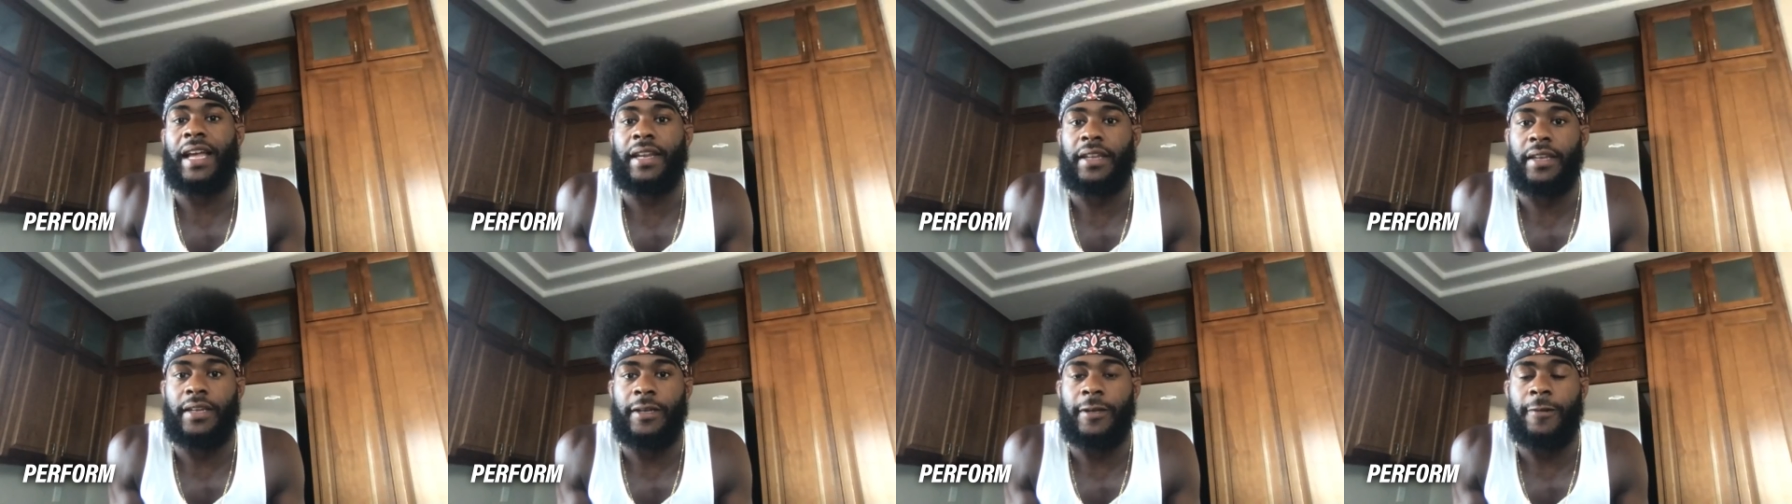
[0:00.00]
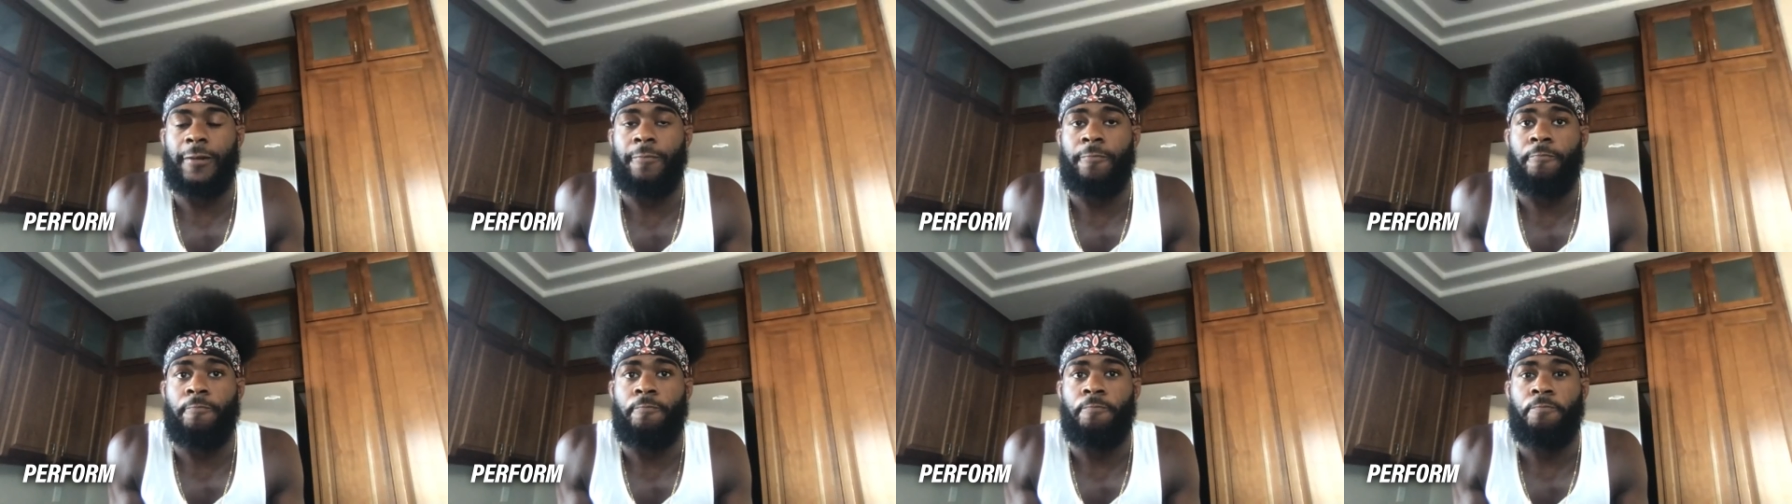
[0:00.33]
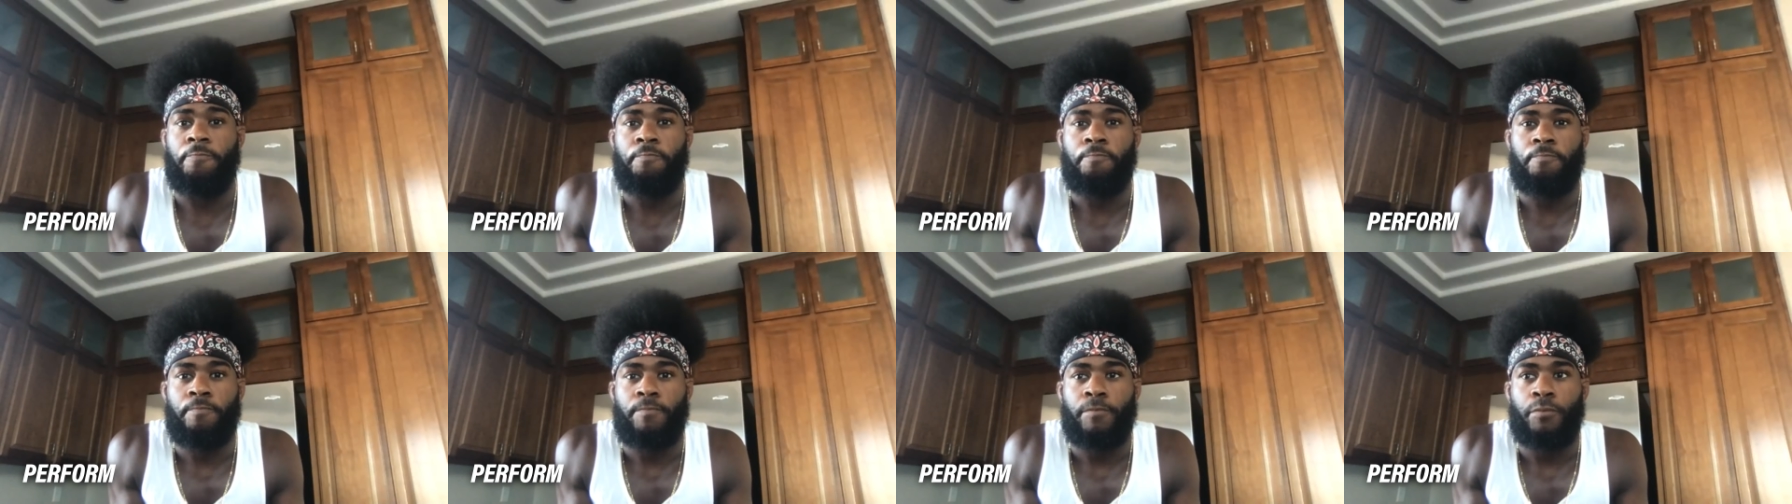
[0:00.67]
And
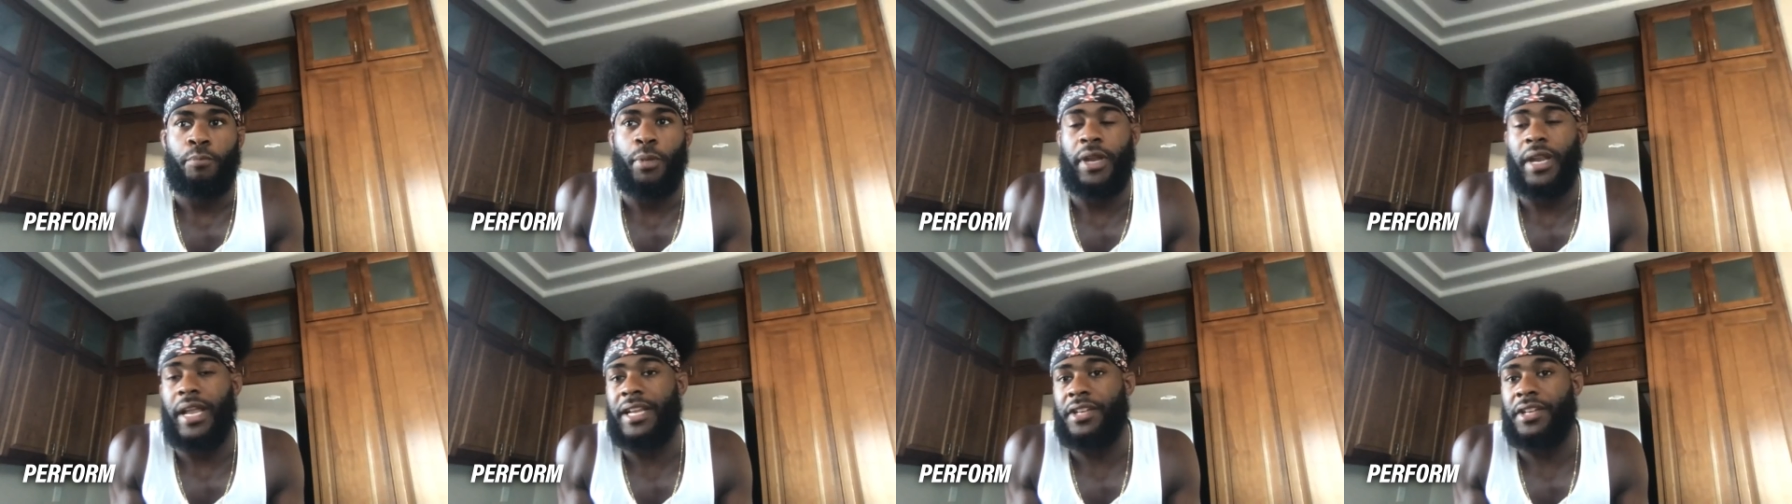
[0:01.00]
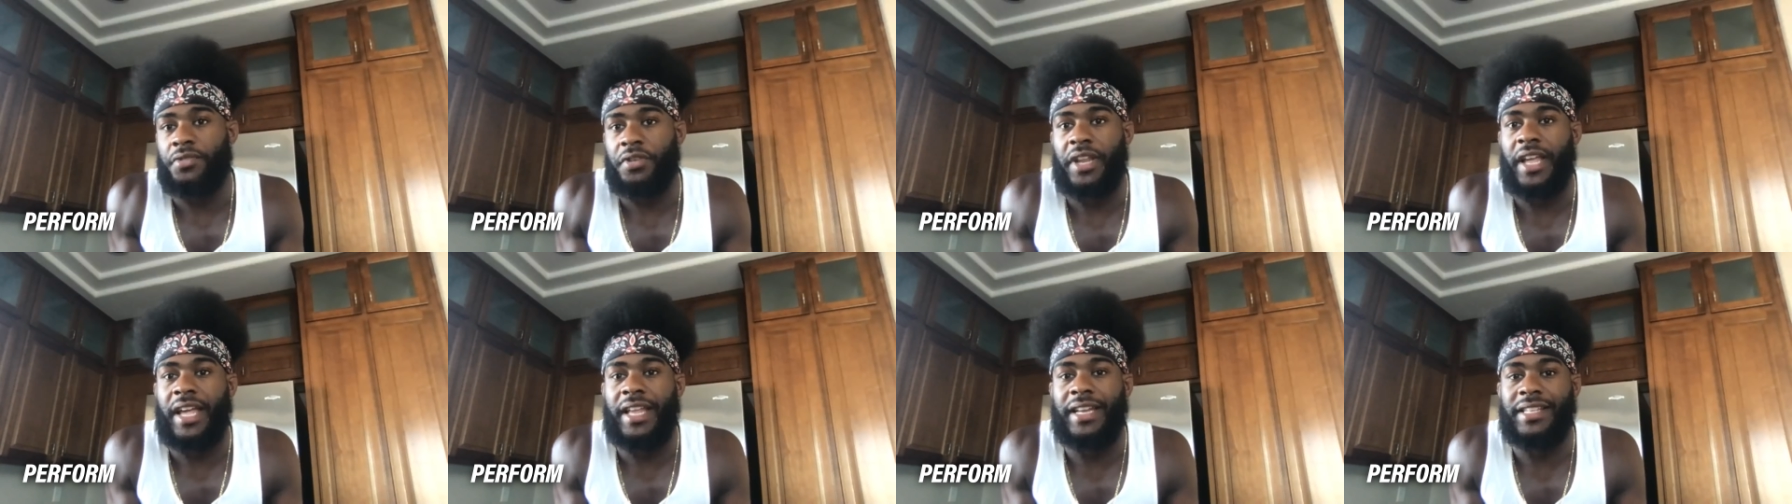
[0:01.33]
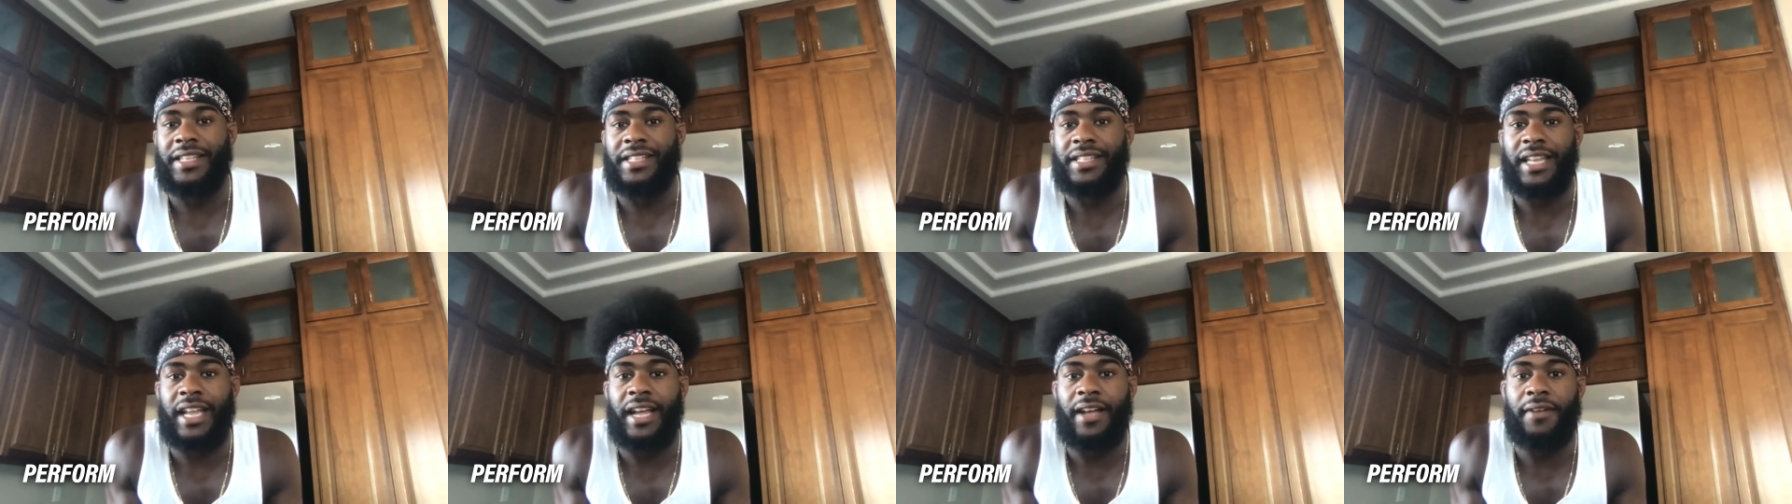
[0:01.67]
Ben Askren had a
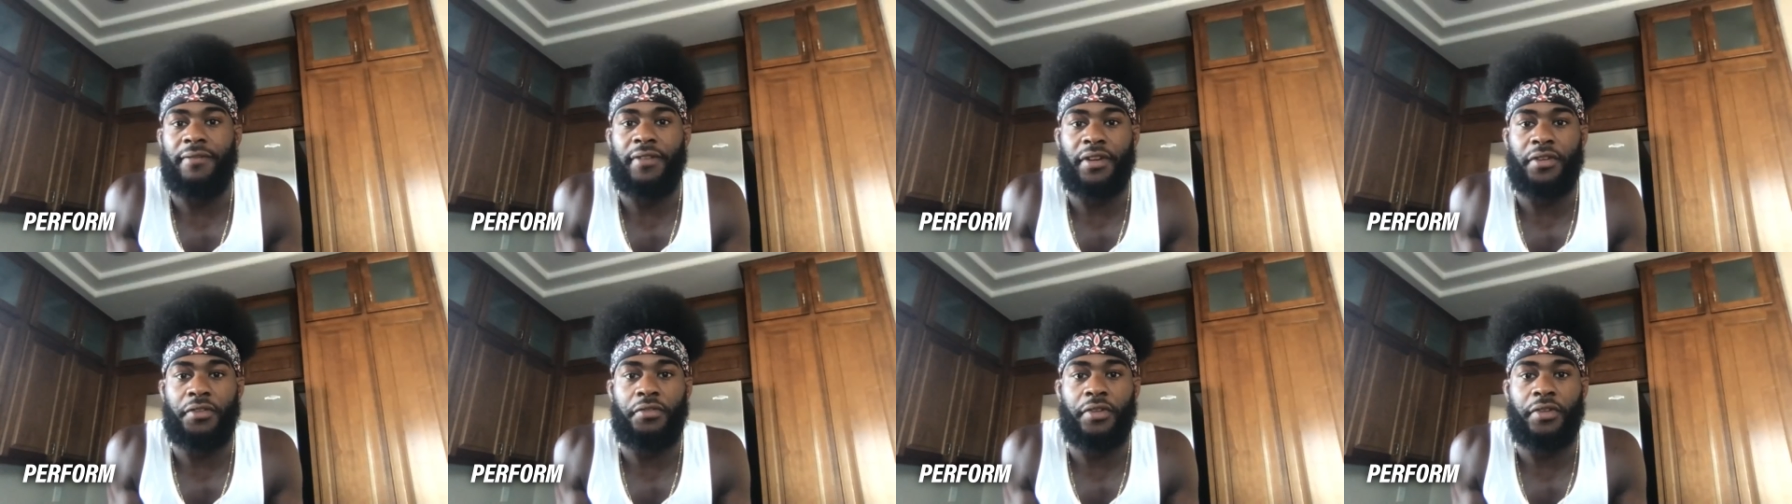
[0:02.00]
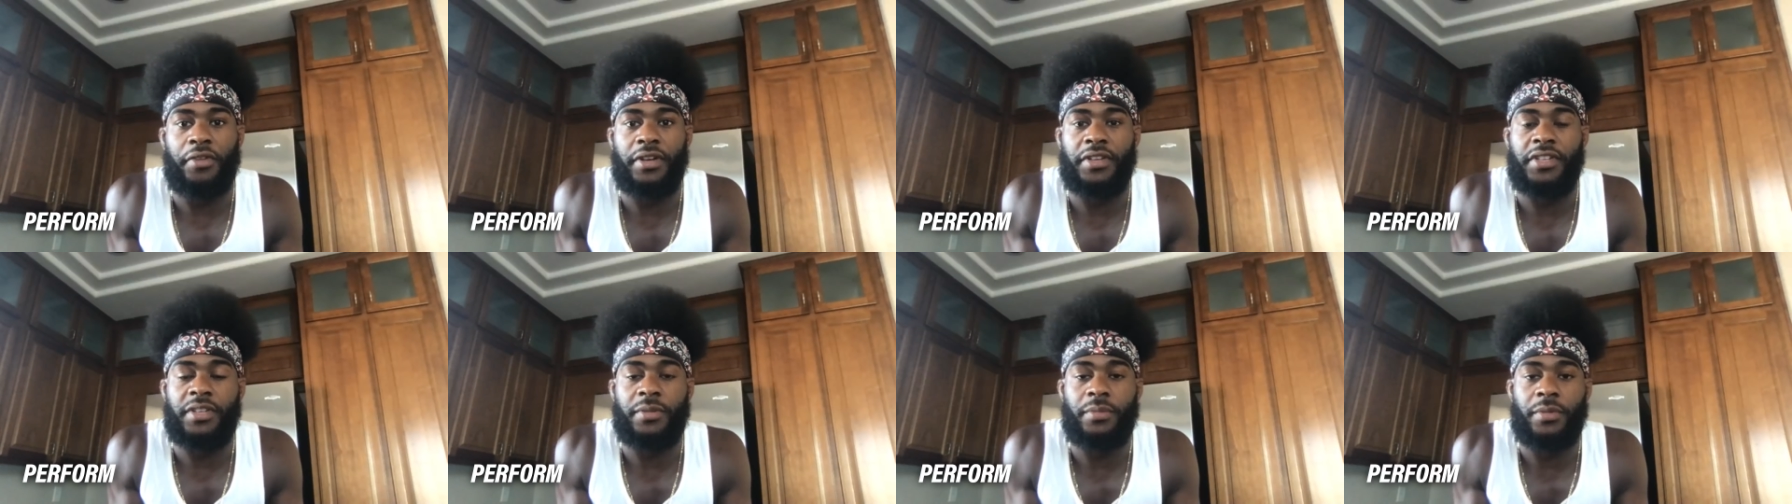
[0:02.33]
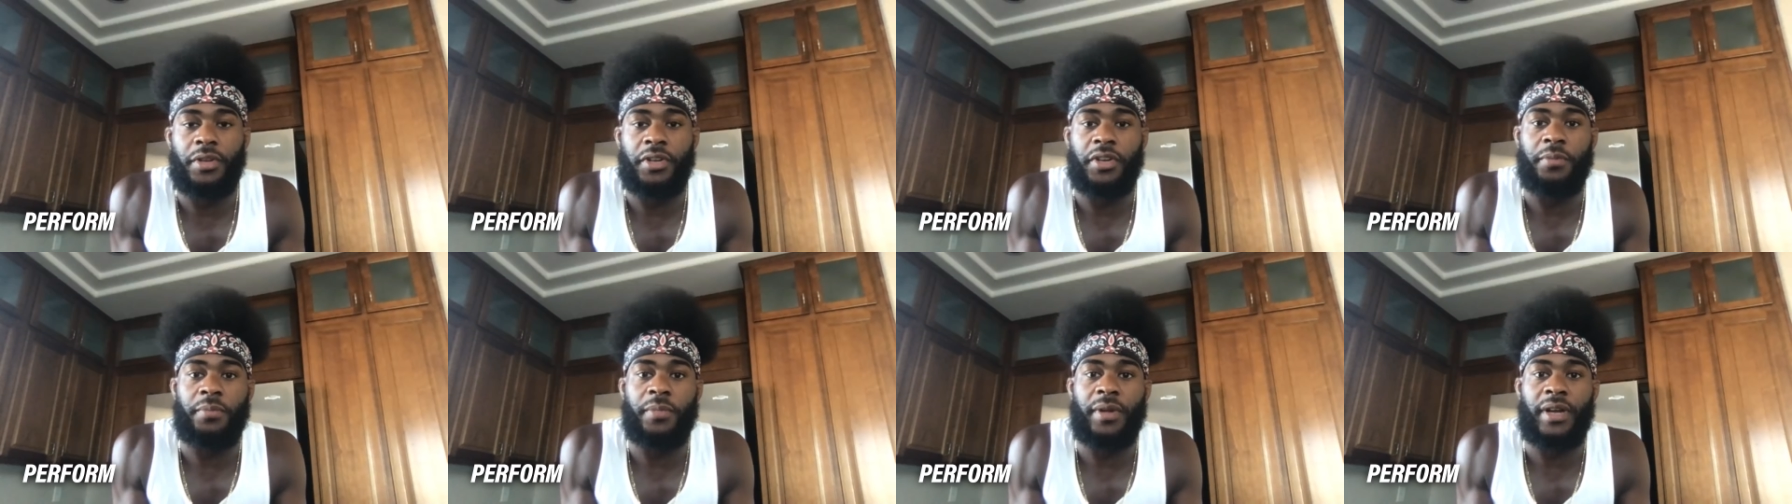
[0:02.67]
style very, very
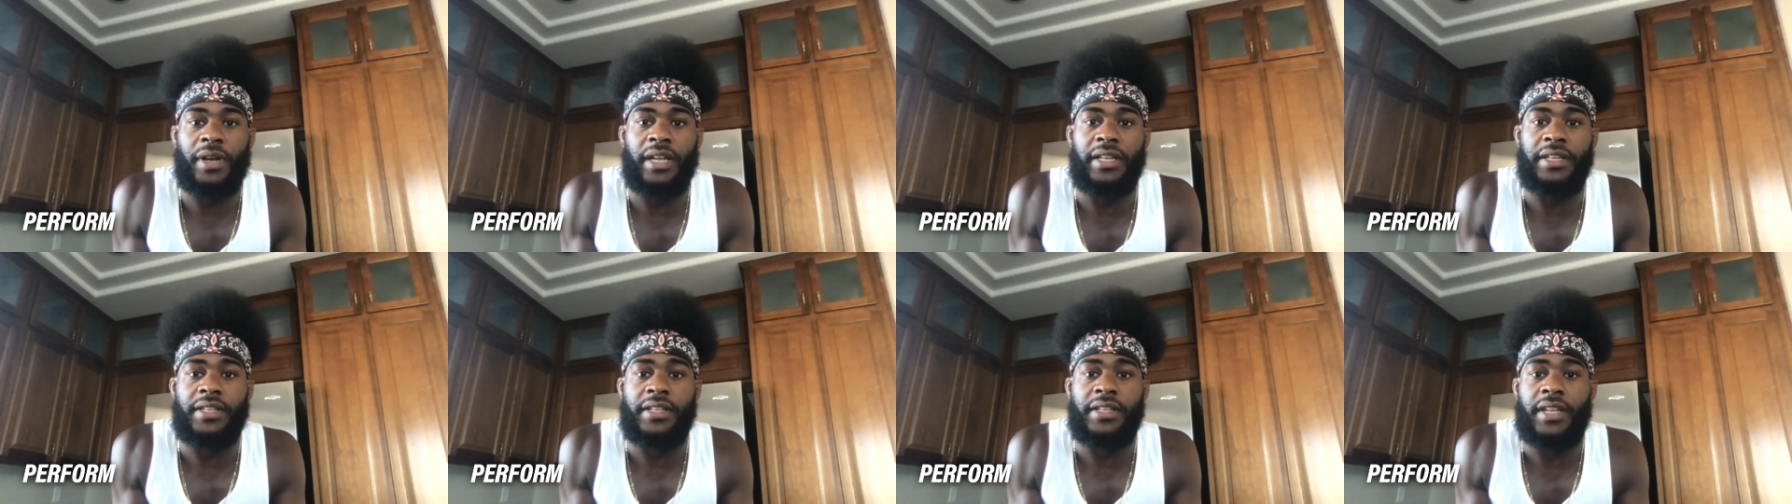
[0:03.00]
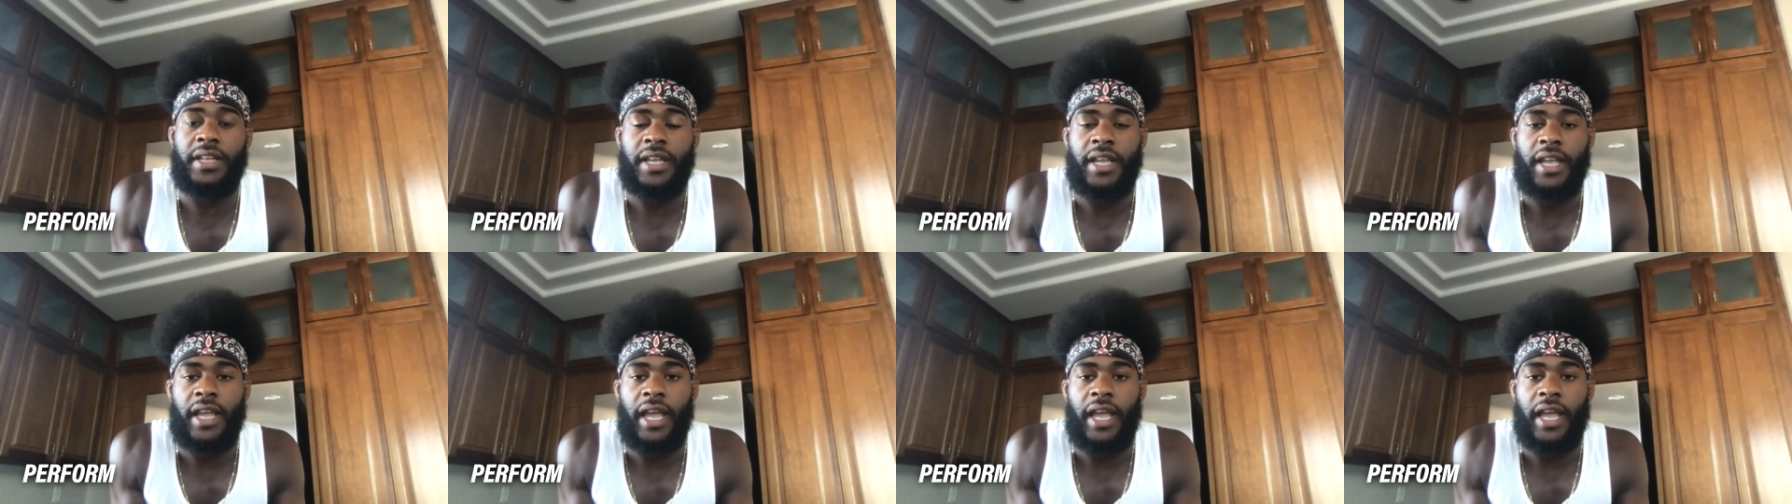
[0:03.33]
similar to mine.